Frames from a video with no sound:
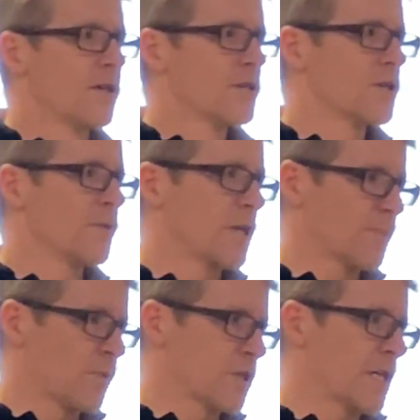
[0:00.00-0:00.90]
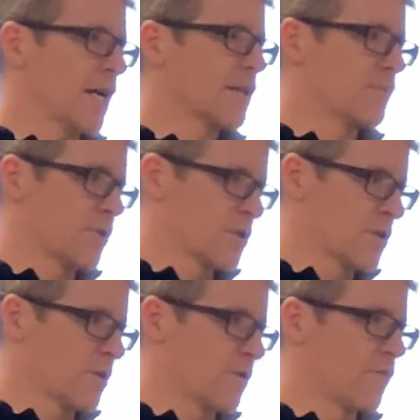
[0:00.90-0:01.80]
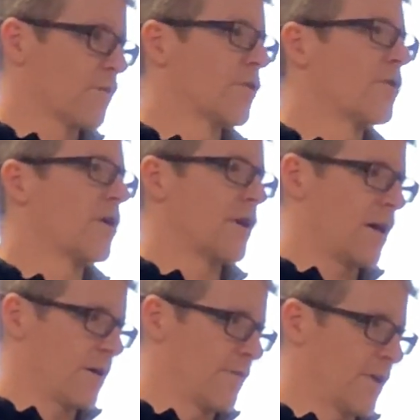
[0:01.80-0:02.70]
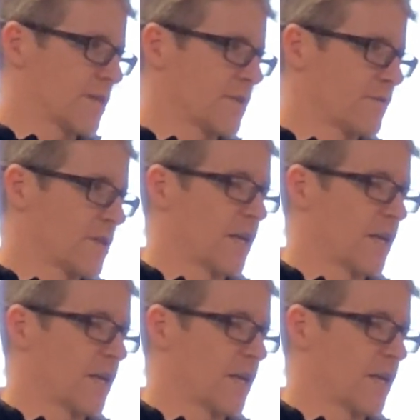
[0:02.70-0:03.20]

So we can protect and preserve where there are not invasives.